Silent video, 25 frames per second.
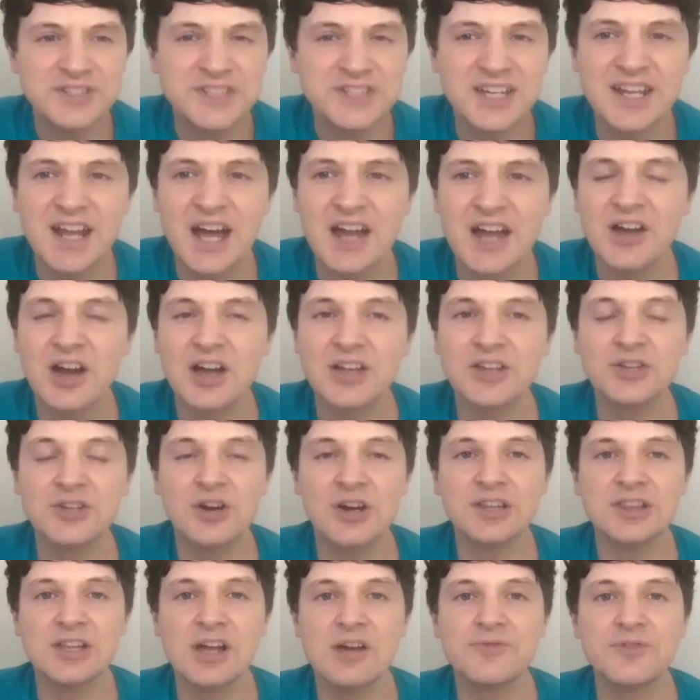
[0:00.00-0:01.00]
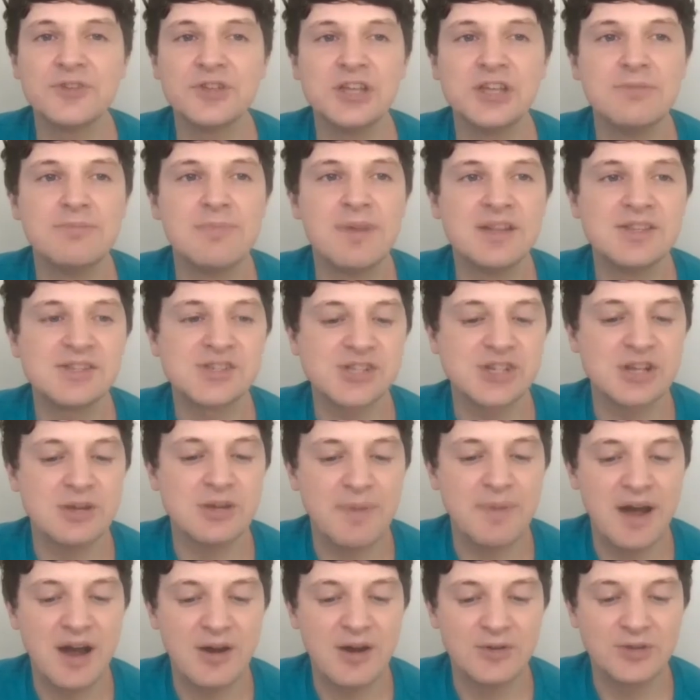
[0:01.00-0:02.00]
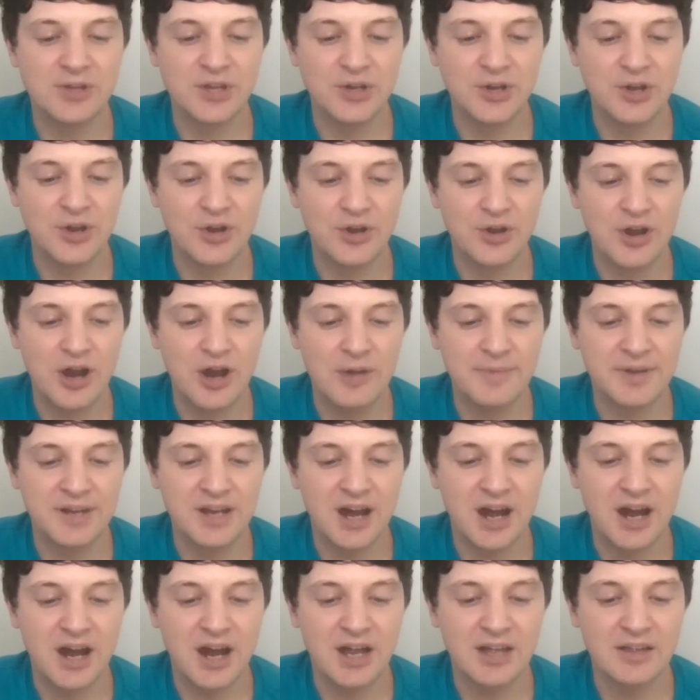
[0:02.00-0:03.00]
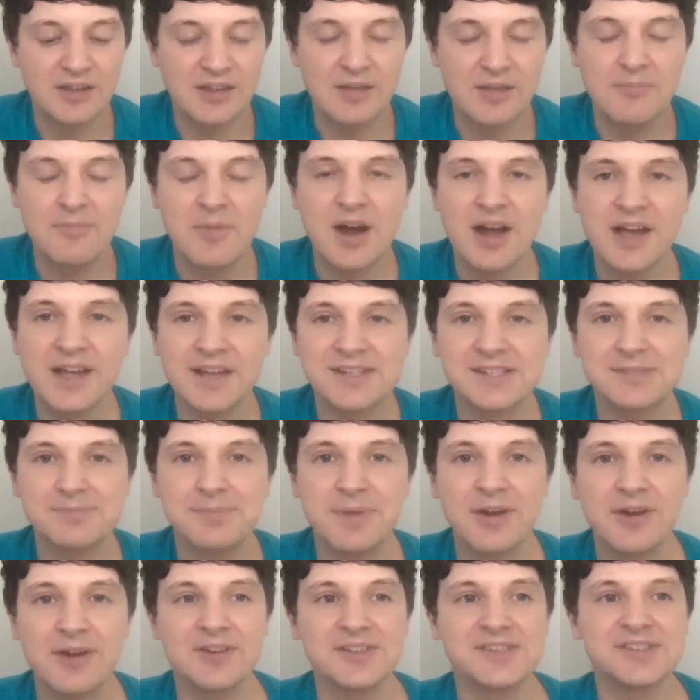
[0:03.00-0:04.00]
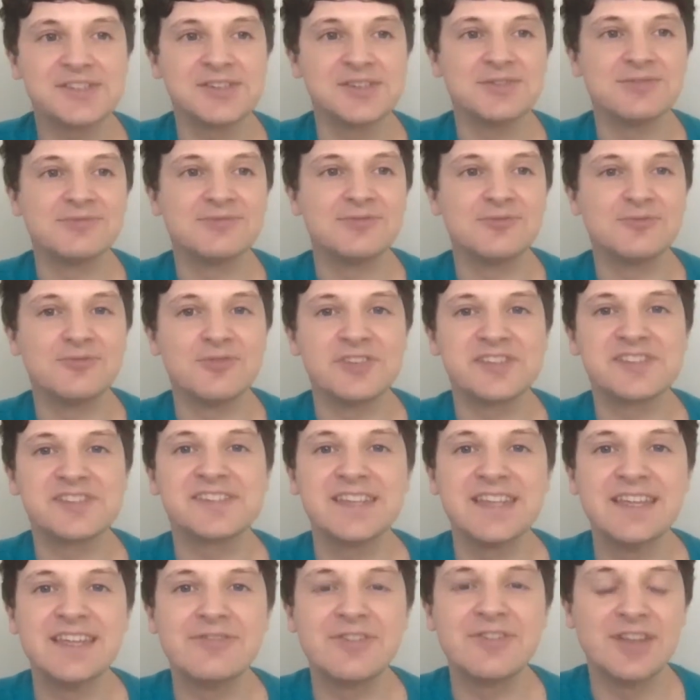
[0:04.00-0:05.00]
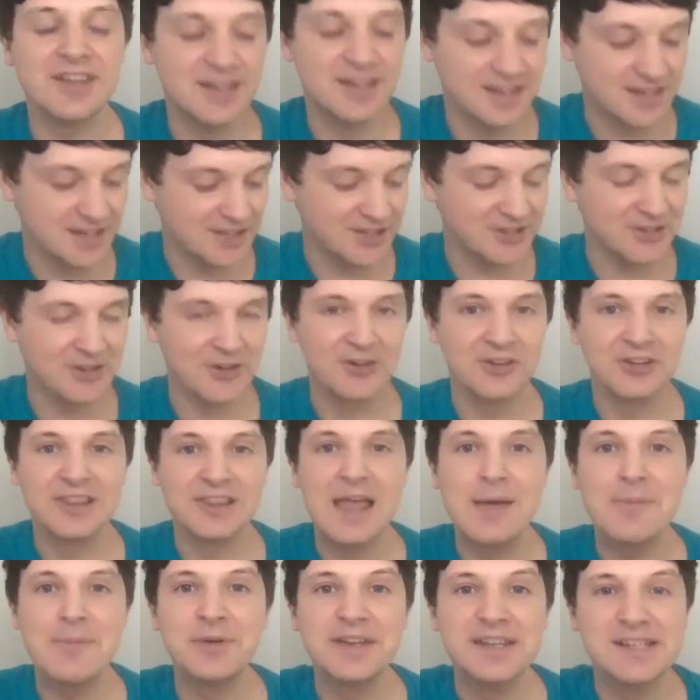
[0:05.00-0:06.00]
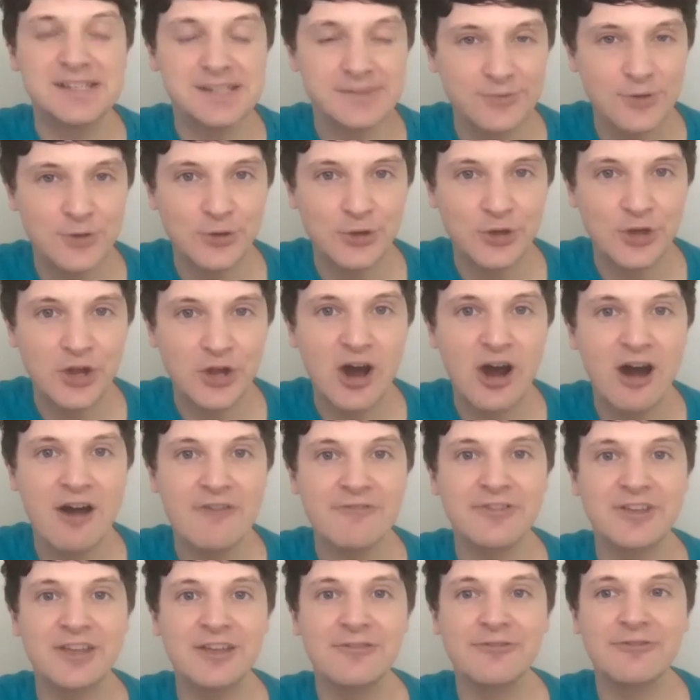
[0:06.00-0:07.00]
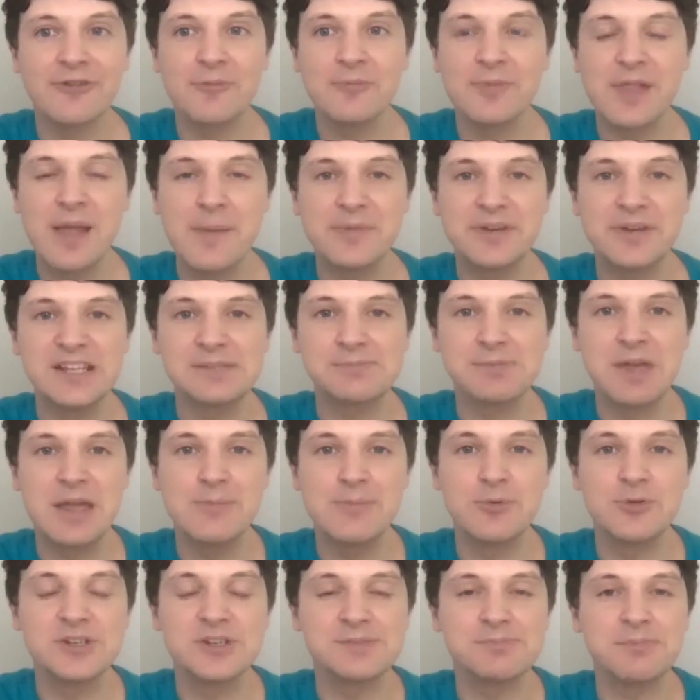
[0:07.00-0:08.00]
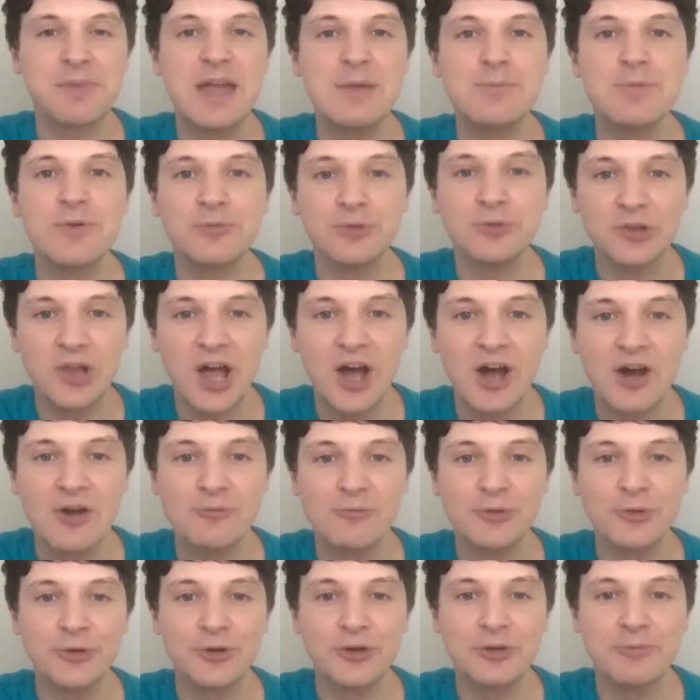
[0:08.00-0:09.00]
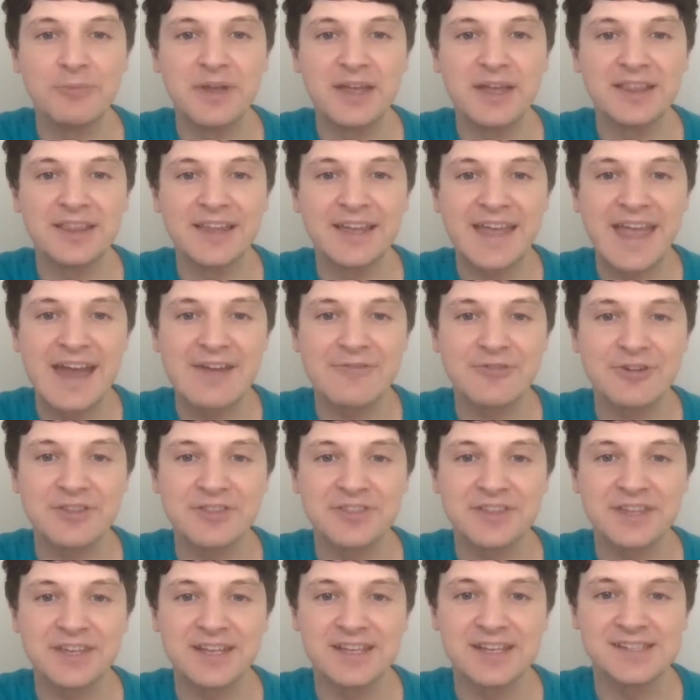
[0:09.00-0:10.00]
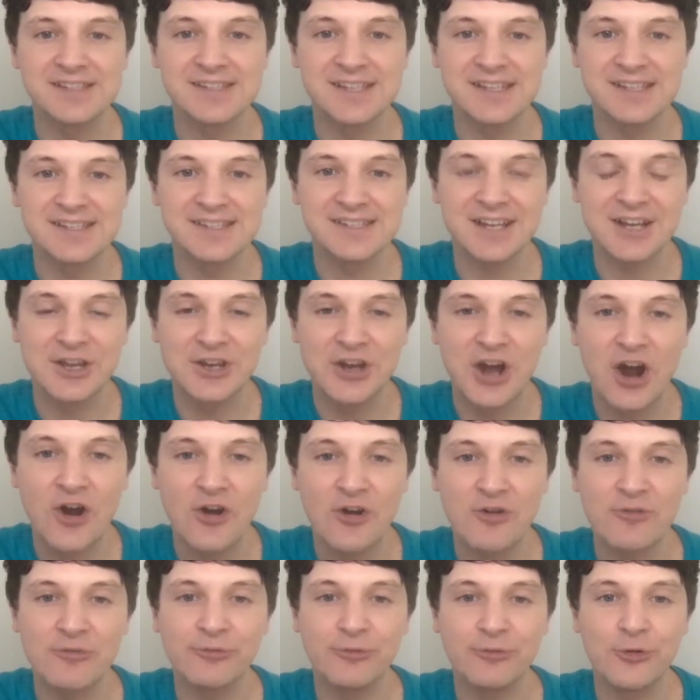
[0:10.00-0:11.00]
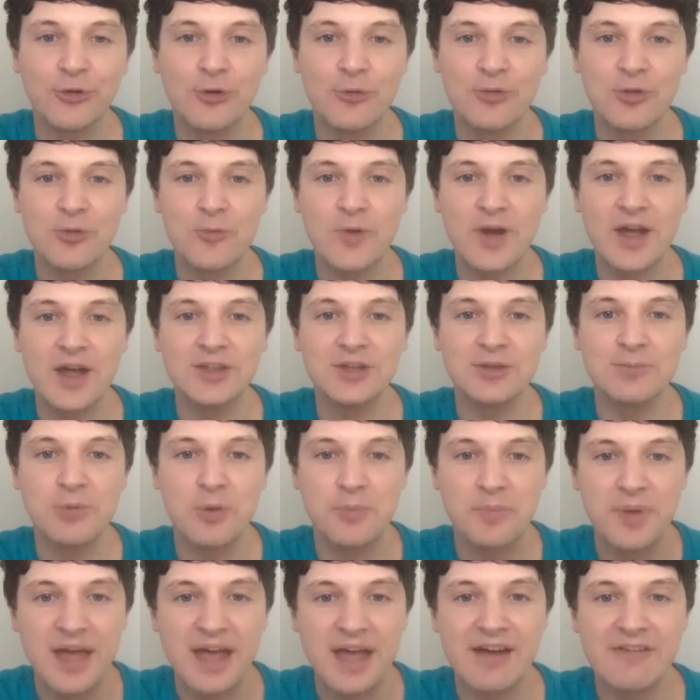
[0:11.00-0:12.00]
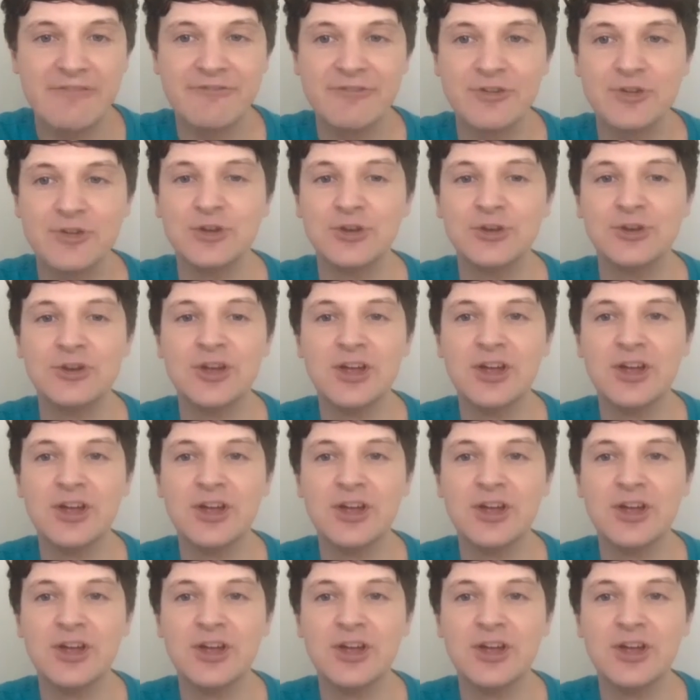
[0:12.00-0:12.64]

did, and, uh, you know, I love that you mentioned about you know, I mean, I, in my experience of receiving you know Lebanese food and coffee from Lebanese people, it's made with love. You know what I mean? Like everything is is like an art form. The way you prepare food,